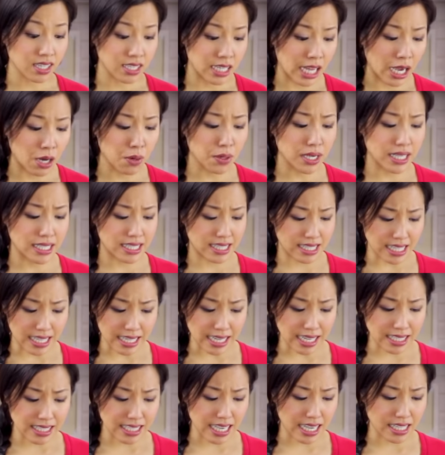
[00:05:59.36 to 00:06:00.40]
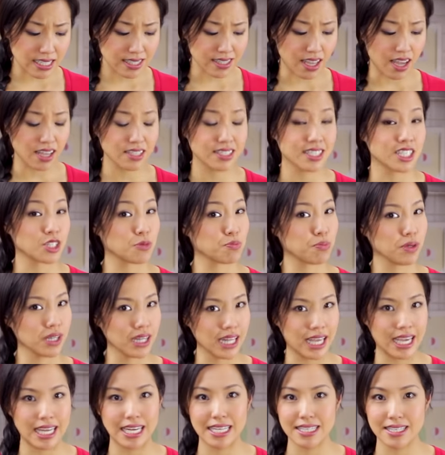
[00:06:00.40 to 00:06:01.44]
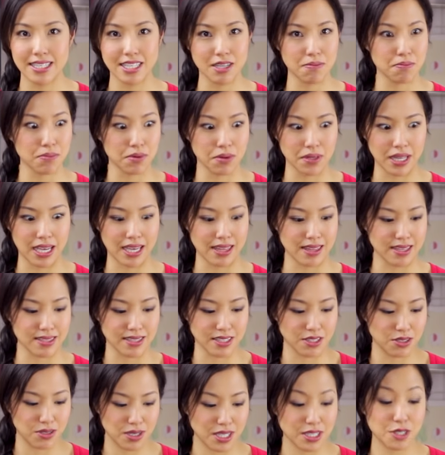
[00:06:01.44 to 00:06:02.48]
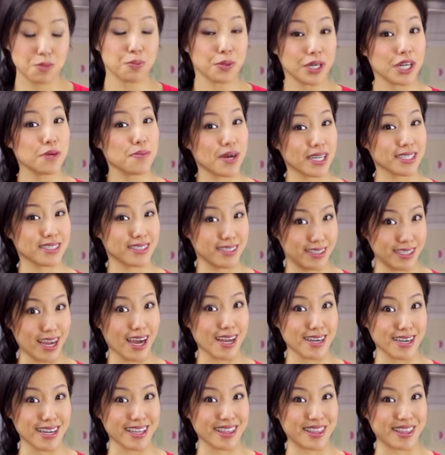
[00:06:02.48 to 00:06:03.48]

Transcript: Now, a sriracha sauce is plain and simple like this. It's pretty much done